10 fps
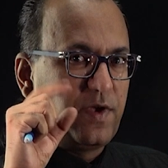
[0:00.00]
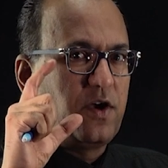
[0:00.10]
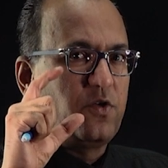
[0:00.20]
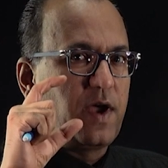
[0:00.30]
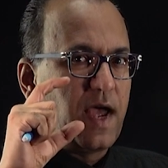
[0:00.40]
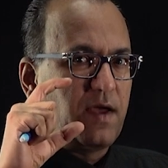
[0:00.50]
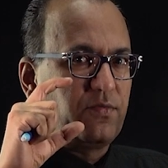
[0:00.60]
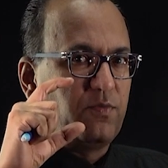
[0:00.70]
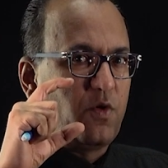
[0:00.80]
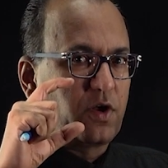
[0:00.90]
where do you
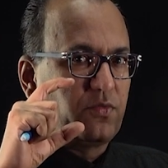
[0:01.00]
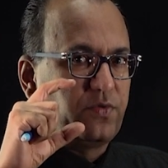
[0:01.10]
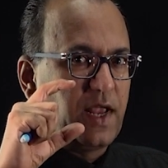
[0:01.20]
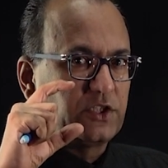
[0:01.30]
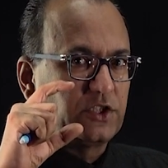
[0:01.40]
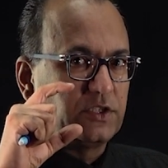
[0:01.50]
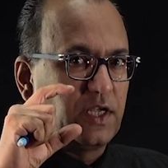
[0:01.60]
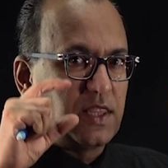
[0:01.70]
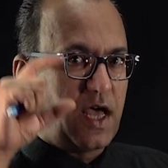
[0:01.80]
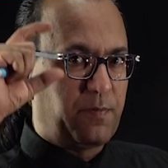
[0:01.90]
have more of flexion,
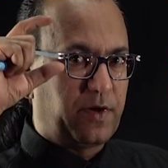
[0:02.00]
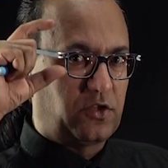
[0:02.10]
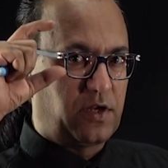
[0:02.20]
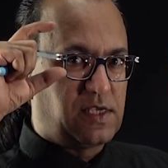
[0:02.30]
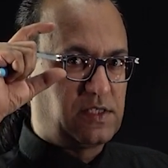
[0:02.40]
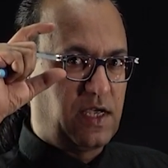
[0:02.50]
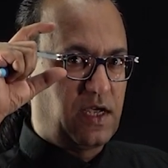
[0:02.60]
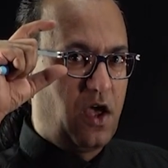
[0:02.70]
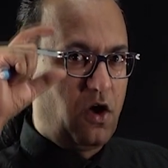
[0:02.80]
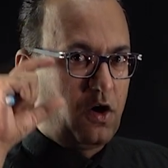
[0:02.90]
in the upper thoracic
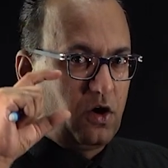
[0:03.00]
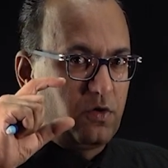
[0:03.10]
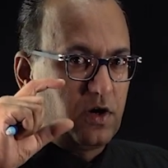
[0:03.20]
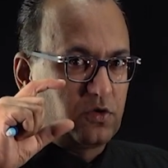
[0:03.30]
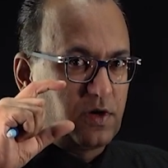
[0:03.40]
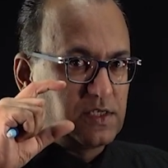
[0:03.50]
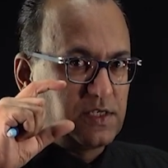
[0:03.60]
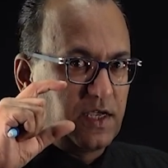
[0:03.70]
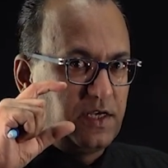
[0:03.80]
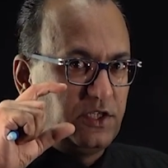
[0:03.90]
or lower
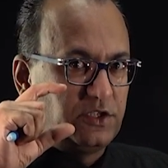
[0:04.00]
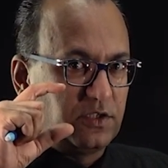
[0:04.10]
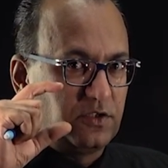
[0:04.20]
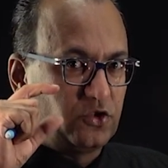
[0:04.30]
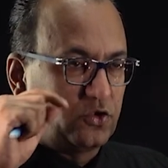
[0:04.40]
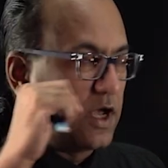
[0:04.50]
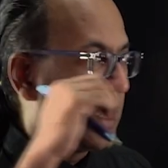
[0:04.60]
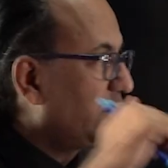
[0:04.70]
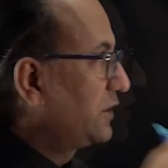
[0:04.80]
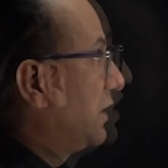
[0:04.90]
thoracic region? You should
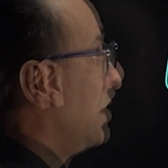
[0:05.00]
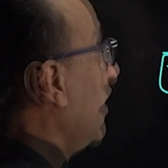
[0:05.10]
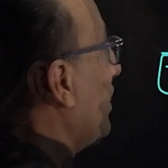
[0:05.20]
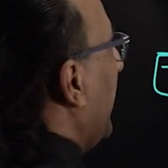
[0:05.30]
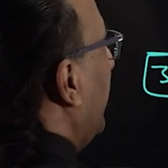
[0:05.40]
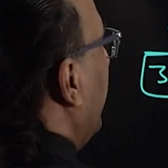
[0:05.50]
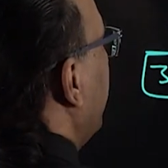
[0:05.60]
answer that it